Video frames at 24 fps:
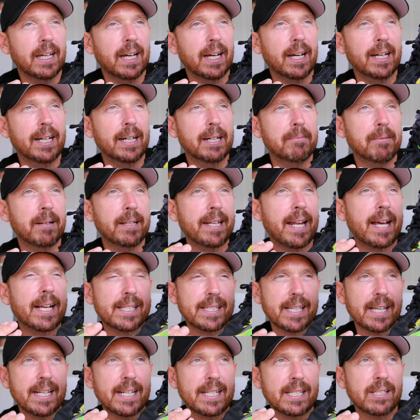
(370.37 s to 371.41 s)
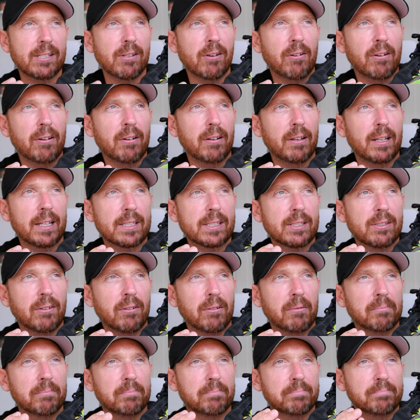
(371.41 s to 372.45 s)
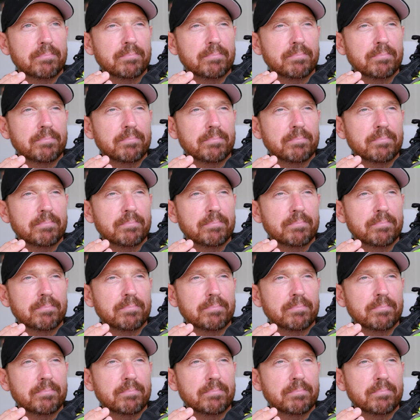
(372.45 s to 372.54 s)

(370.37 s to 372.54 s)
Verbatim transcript: and I say that's not